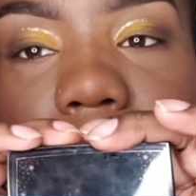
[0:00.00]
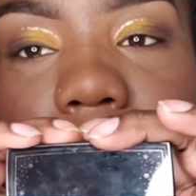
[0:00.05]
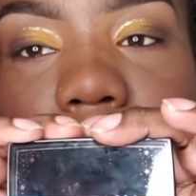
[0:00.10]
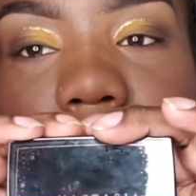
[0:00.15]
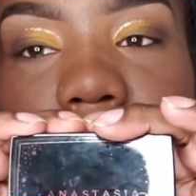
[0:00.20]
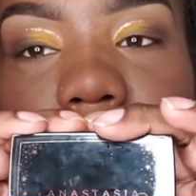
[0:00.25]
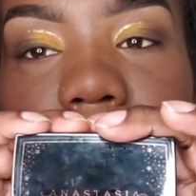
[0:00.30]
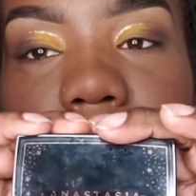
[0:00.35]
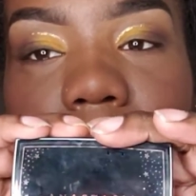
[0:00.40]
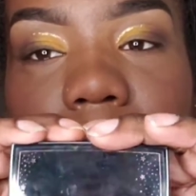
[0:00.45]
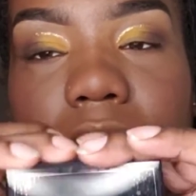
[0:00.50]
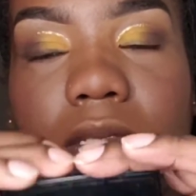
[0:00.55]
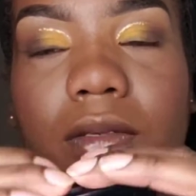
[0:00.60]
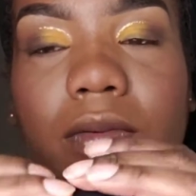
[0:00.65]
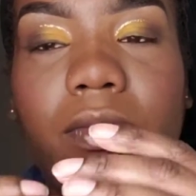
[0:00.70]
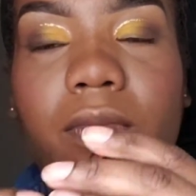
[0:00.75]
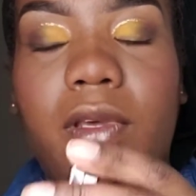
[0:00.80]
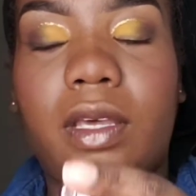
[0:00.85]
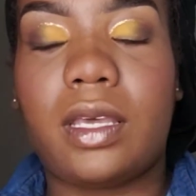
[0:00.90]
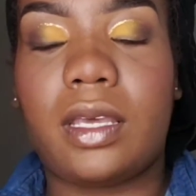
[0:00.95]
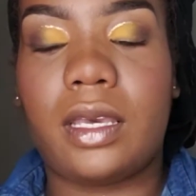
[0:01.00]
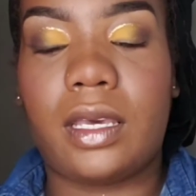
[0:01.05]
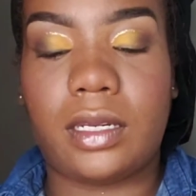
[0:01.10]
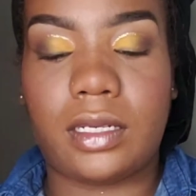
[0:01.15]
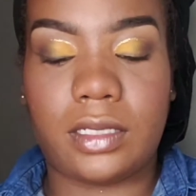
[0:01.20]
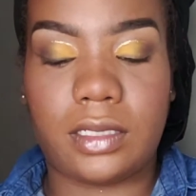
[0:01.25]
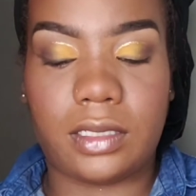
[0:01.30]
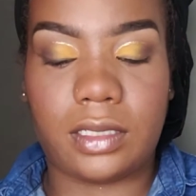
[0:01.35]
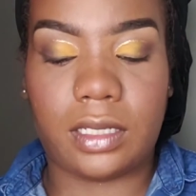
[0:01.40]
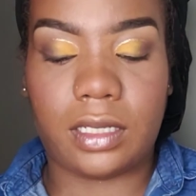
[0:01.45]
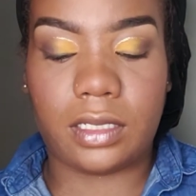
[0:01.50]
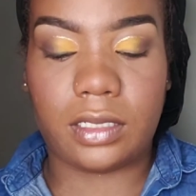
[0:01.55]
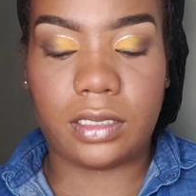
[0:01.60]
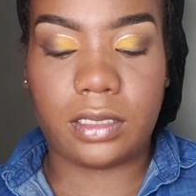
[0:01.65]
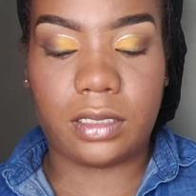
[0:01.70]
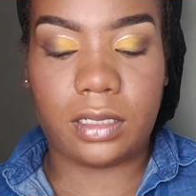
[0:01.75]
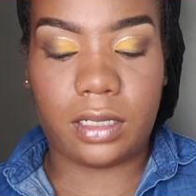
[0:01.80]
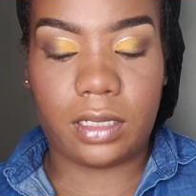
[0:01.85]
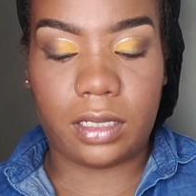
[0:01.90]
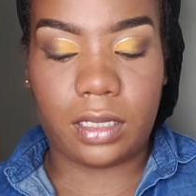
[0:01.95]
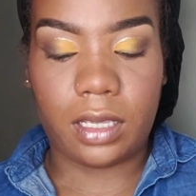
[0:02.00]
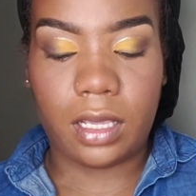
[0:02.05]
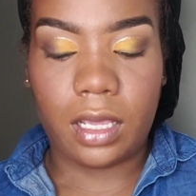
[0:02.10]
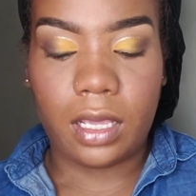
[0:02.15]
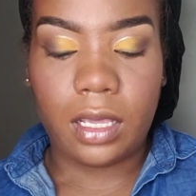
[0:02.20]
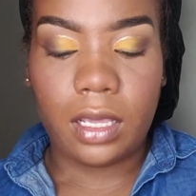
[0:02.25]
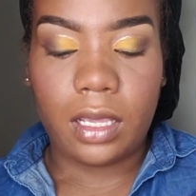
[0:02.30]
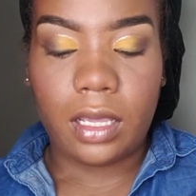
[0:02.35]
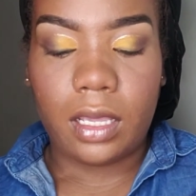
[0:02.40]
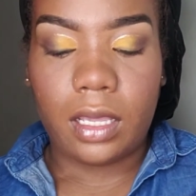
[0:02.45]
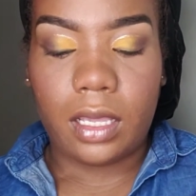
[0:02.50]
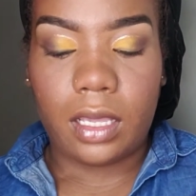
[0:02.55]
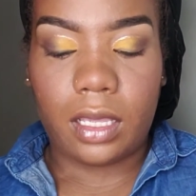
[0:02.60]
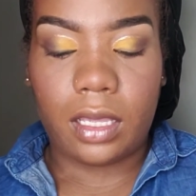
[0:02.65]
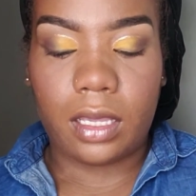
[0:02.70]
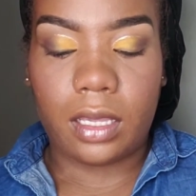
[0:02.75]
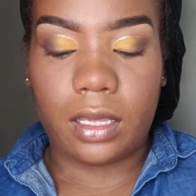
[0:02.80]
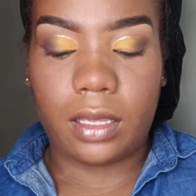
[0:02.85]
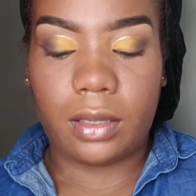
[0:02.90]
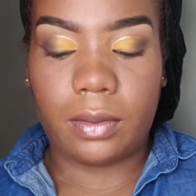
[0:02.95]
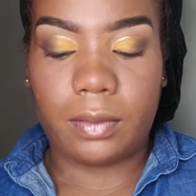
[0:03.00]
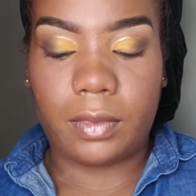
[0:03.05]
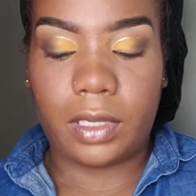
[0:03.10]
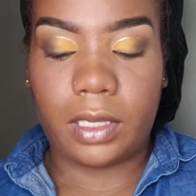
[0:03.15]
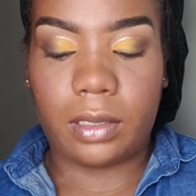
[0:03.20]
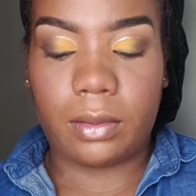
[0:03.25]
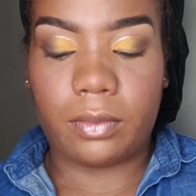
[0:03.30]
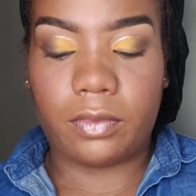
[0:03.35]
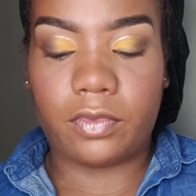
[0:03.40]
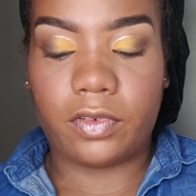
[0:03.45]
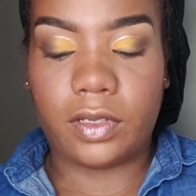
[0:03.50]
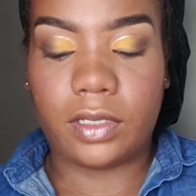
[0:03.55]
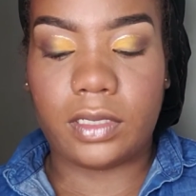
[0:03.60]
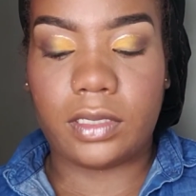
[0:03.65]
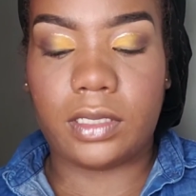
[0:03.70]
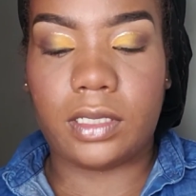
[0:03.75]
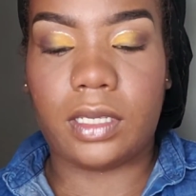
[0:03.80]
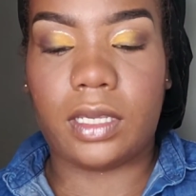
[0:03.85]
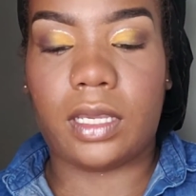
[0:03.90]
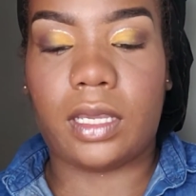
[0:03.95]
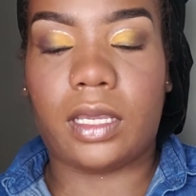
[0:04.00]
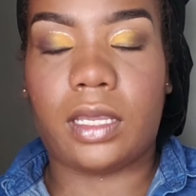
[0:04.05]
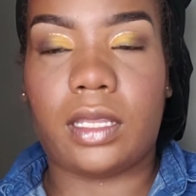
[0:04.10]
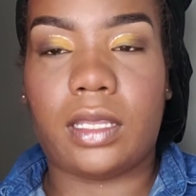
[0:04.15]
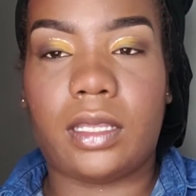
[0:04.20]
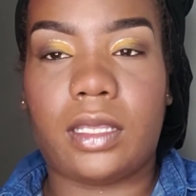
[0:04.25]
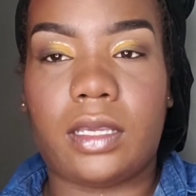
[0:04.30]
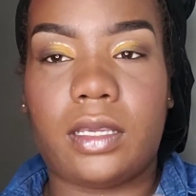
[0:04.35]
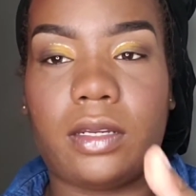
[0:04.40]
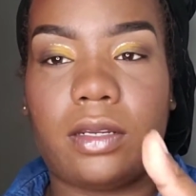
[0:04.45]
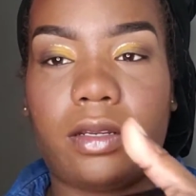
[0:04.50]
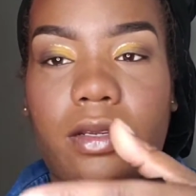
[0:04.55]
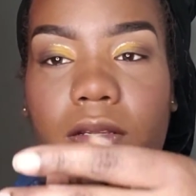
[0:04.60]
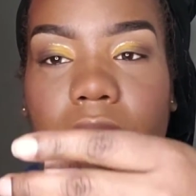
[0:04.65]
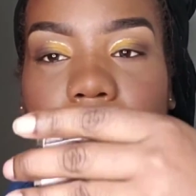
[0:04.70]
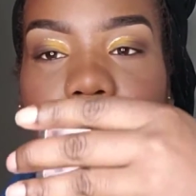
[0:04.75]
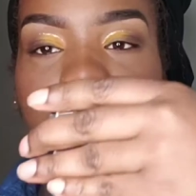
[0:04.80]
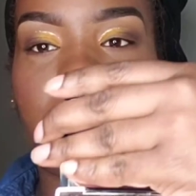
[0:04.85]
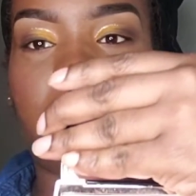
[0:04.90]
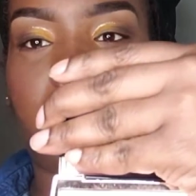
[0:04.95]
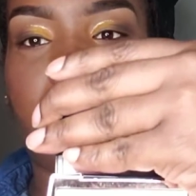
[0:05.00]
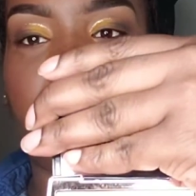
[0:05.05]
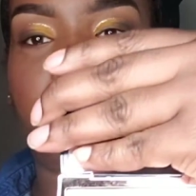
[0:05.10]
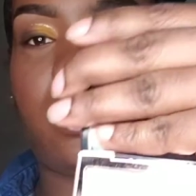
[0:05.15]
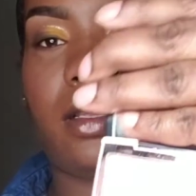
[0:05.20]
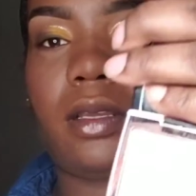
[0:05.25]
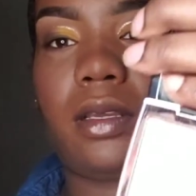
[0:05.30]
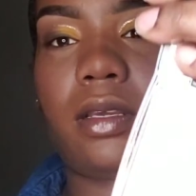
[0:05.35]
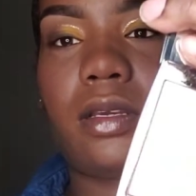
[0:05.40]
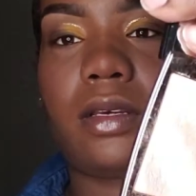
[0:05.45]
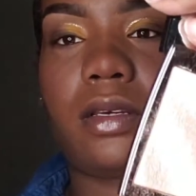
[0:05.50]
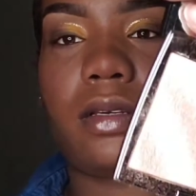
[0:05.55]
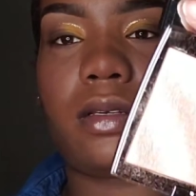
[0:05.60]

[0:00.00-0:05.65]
going into my Anastasia Amrezy highlighter. I mean, like